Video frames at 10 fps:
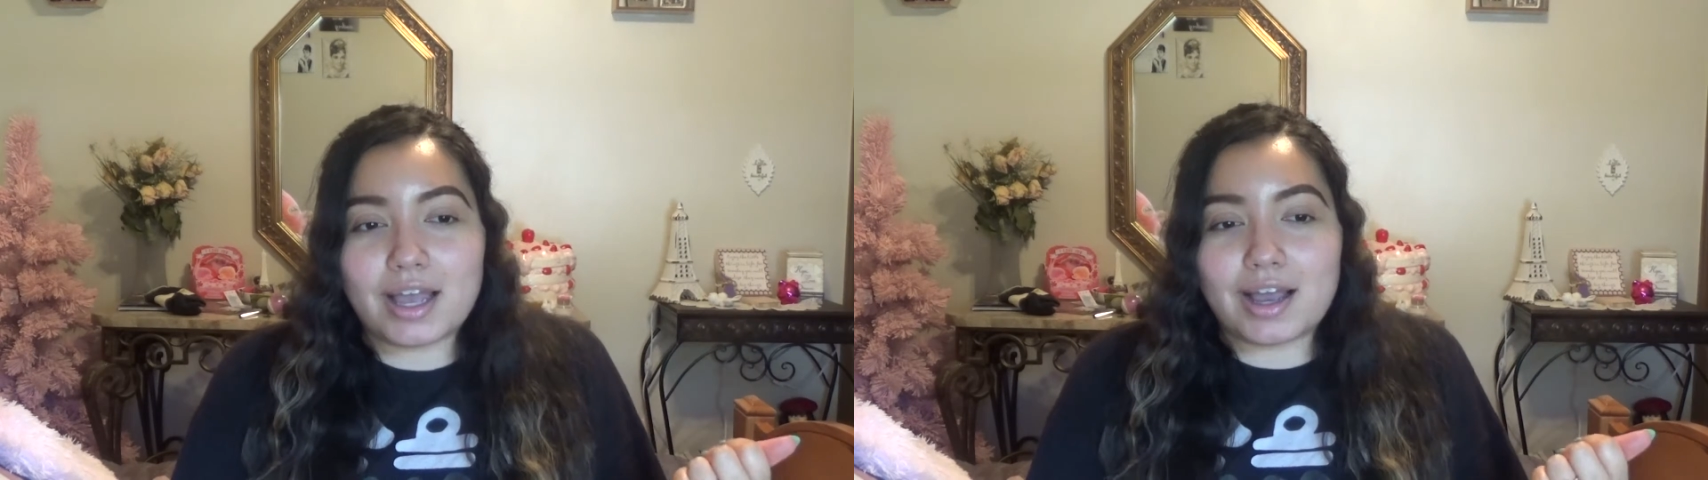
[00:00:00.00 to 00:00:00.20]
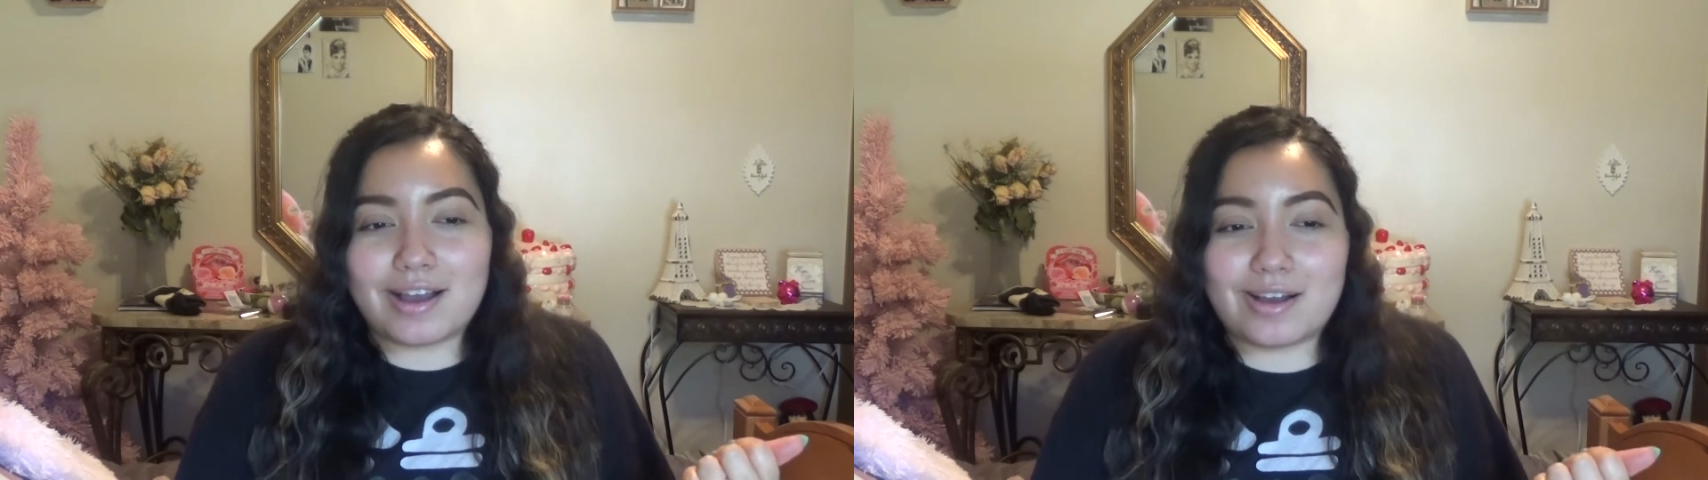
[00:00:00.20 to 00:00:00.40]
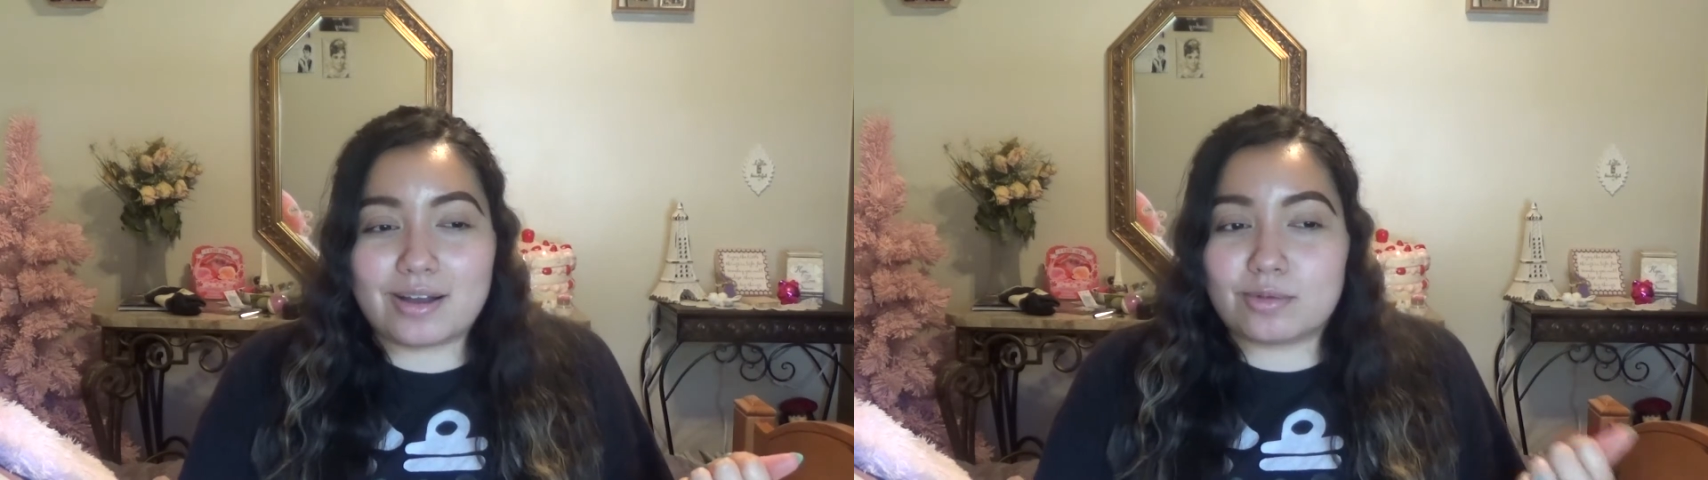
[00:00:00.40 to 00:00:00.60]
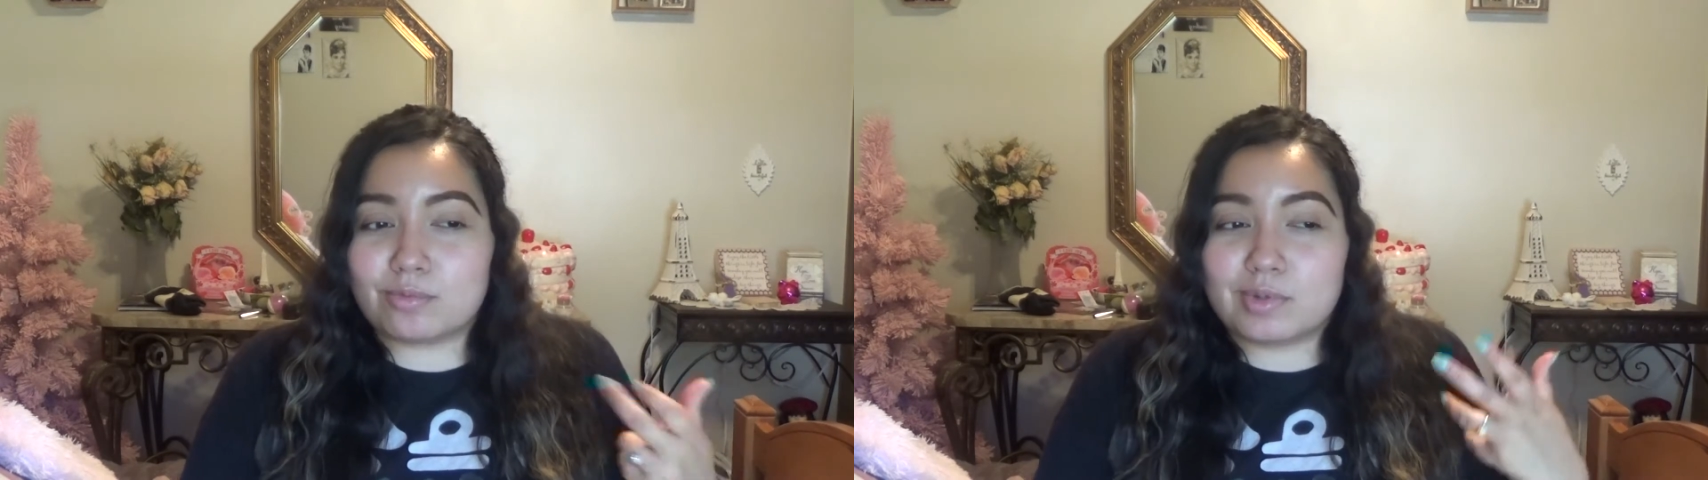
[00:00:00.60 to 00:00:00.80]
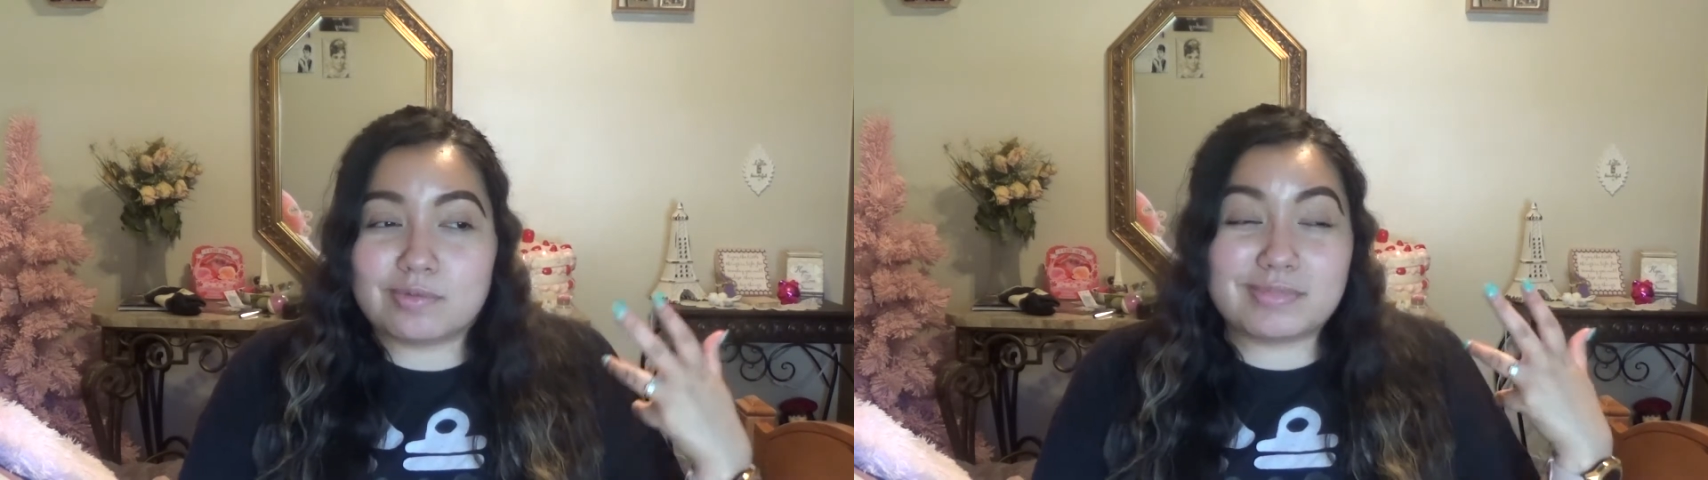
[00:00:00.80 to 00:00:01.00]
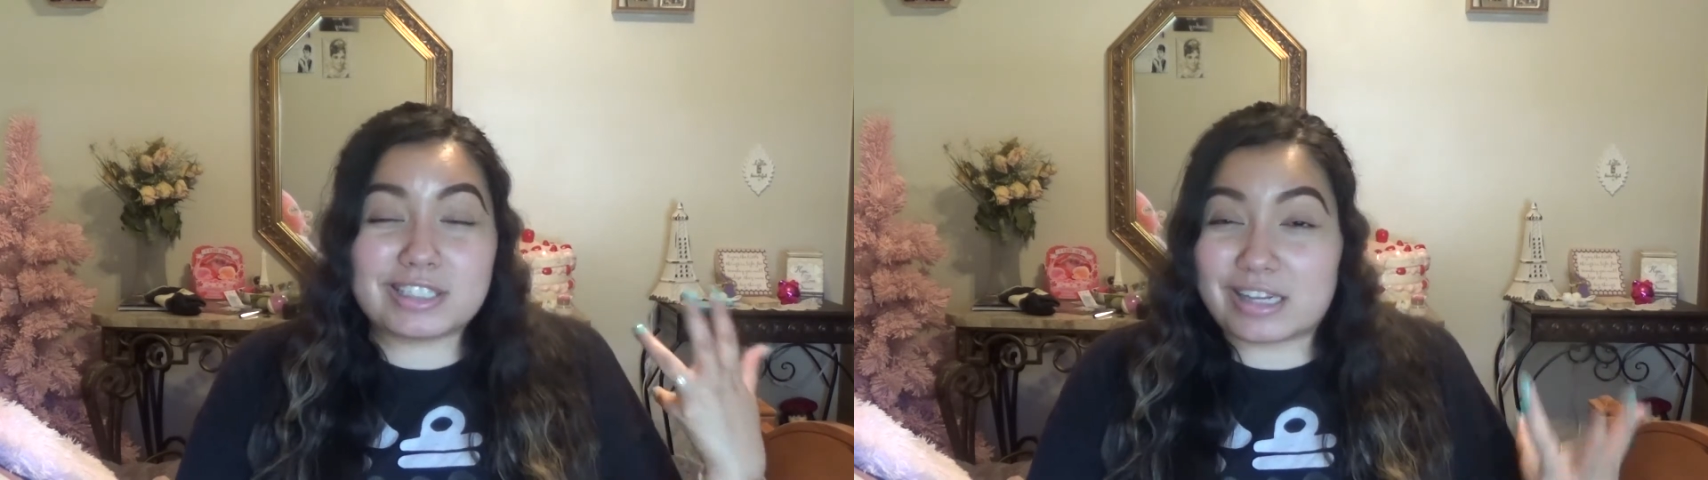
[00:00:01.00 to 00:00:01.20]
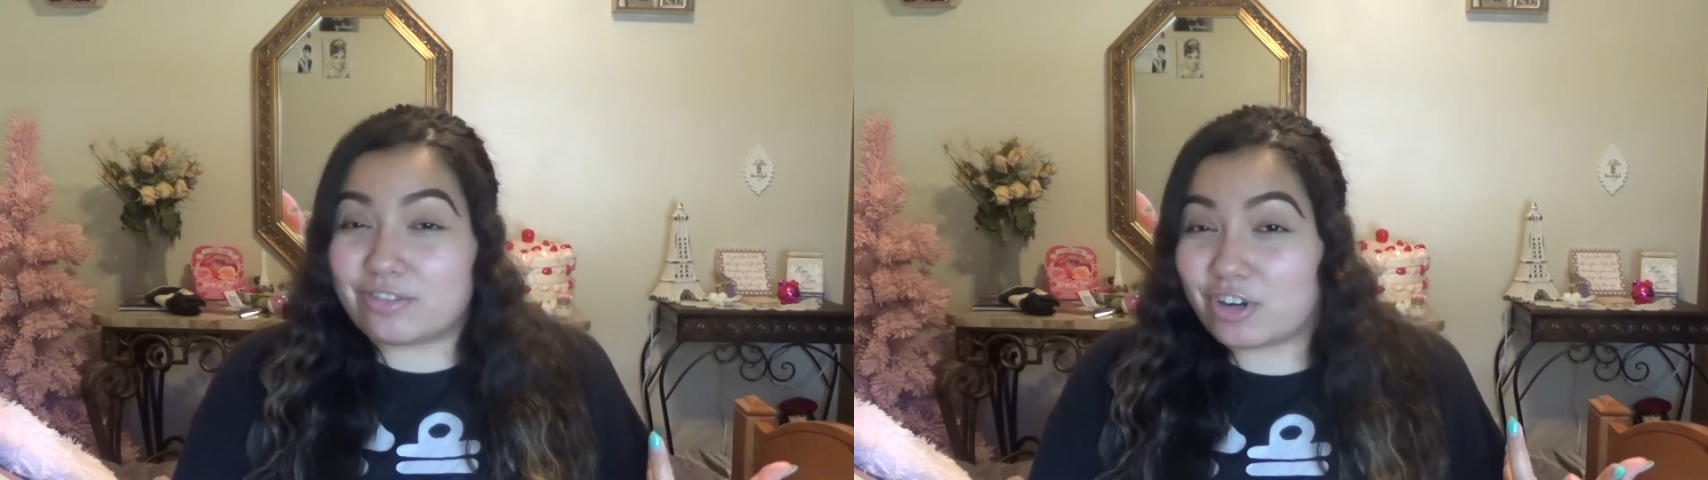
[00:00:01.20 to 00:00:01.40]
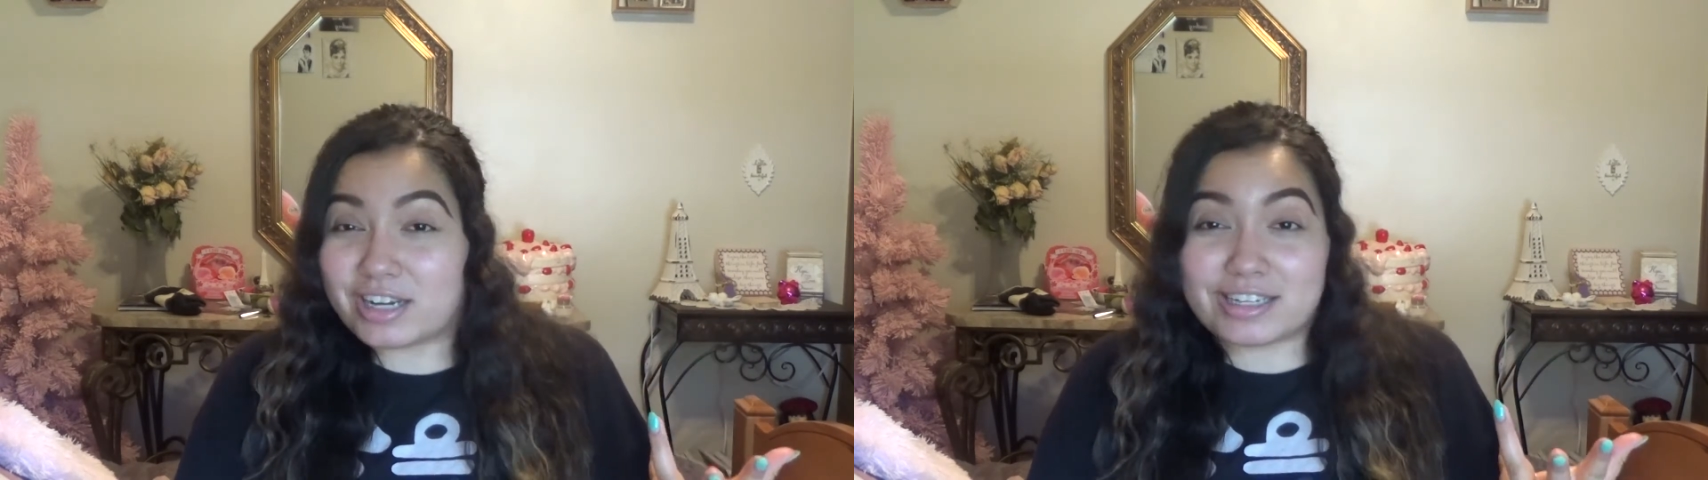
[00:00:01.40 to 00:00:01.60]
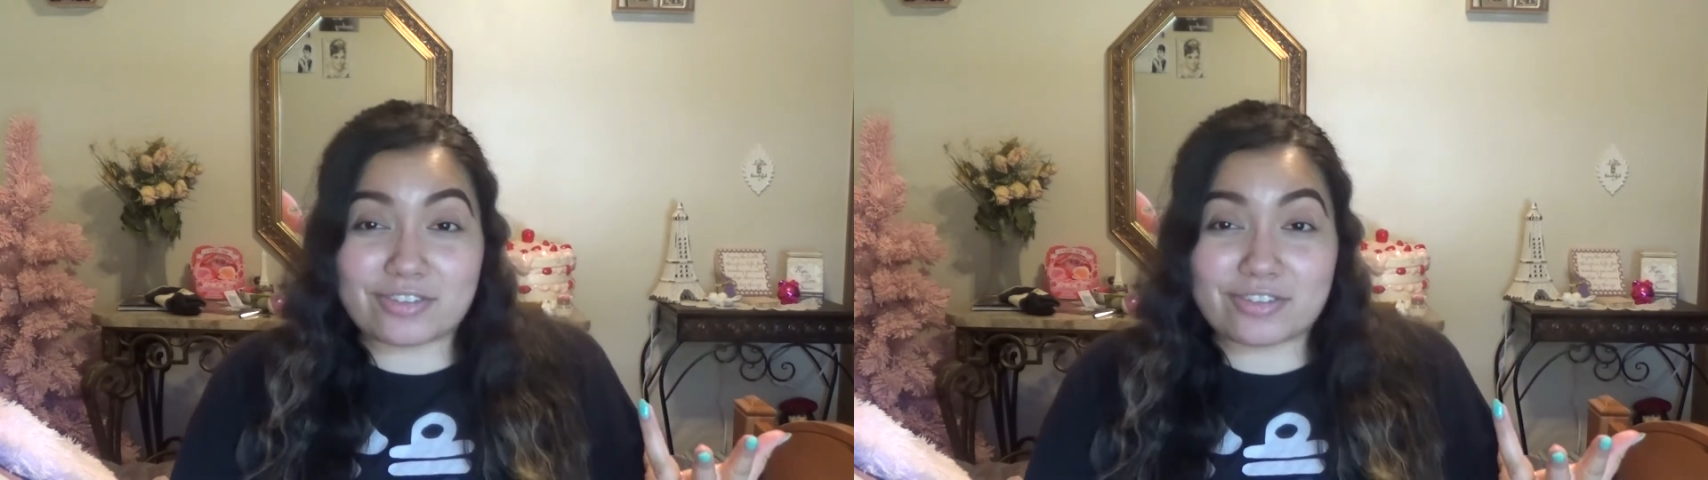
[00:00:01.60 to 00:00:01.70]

I've tried